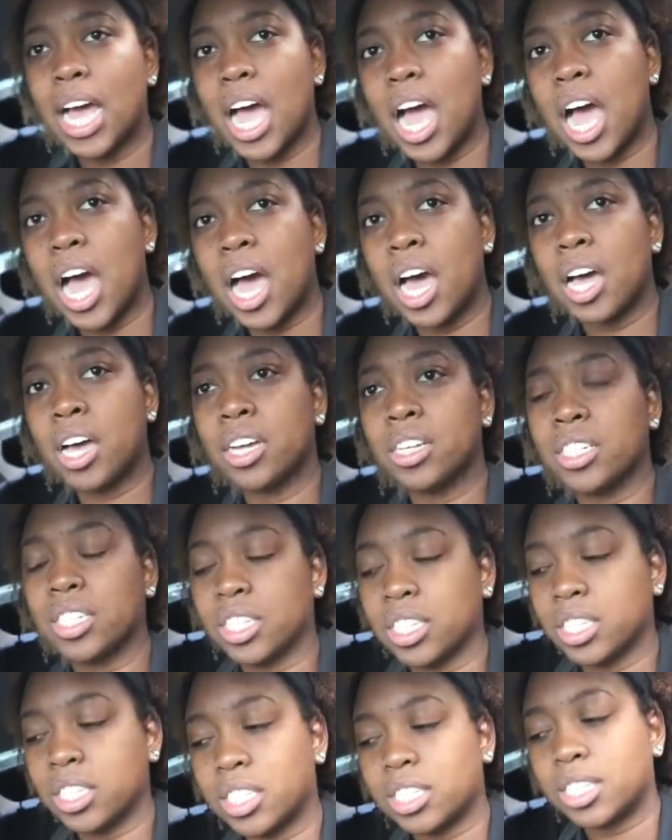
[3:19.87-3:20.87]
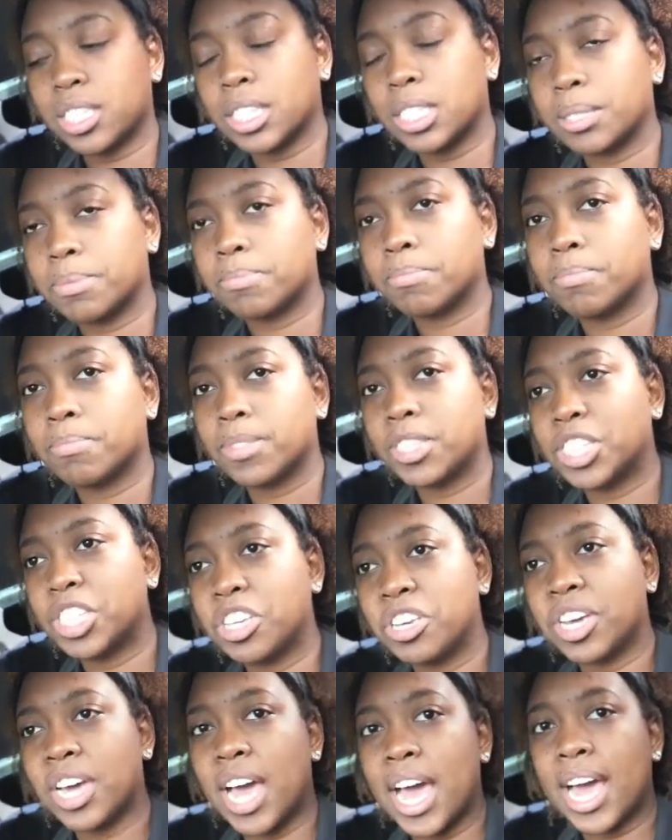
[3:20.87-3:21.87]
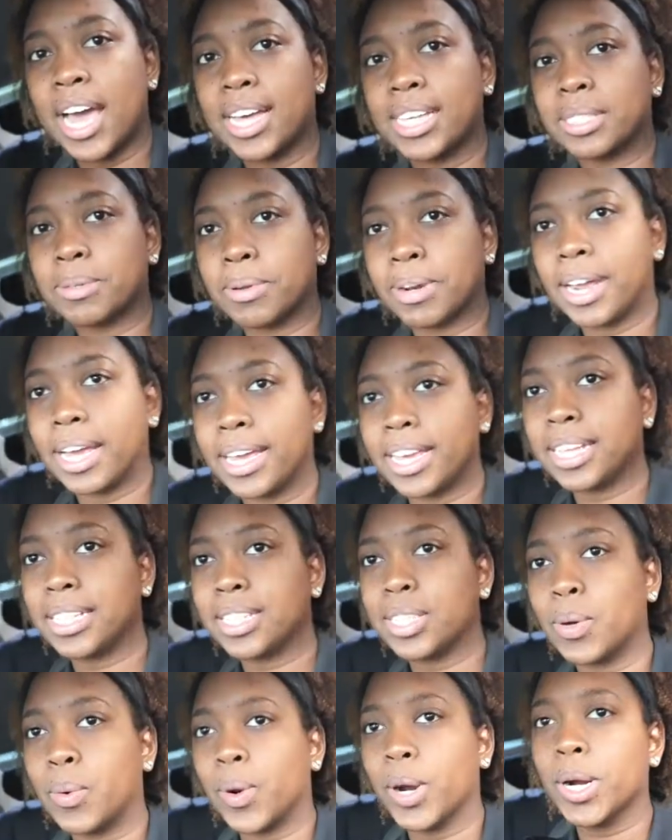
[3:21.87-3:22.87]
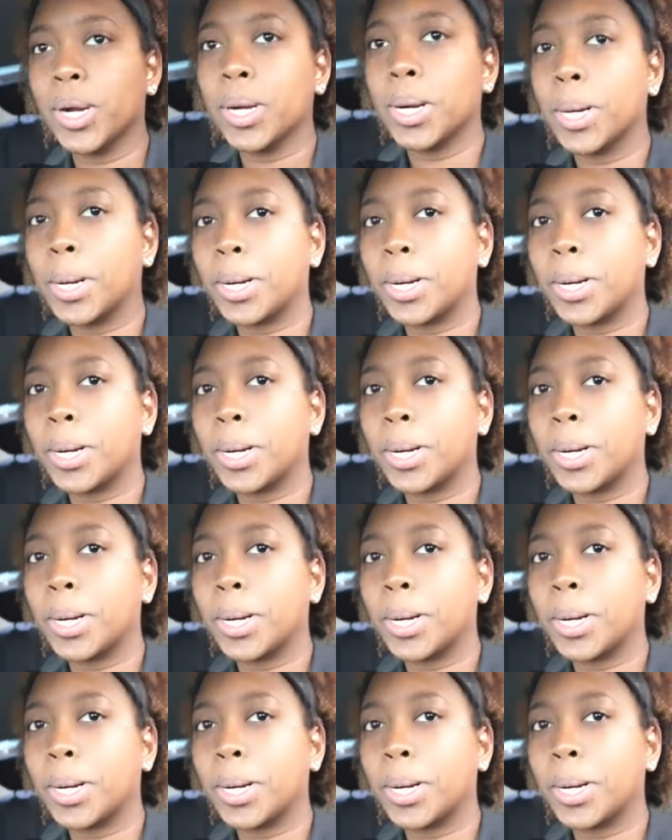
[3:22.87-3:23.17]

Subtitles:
I'll just see you guys when I get to work.